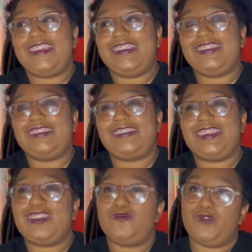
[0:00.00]
is
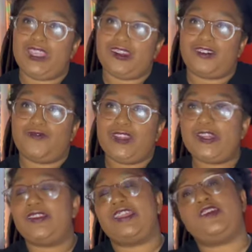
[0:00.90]
getting weaker and
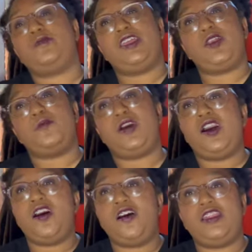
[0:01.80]
weaker. Like, they're playing
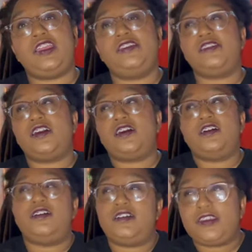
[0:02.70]
ball and he's like,
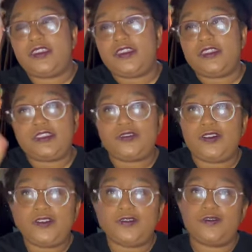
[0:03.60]
oh, I can't
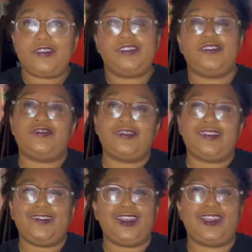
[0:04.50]
throw. And so she's
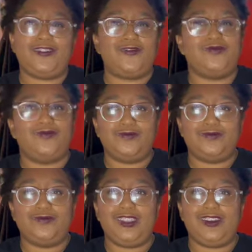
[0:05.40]
like, okay,
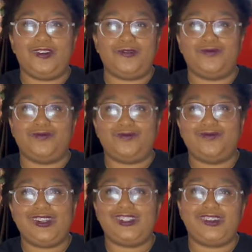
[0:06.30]
why
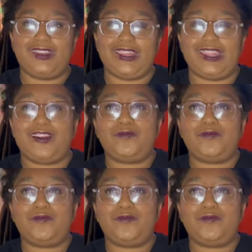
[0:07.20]
don't you go lay down?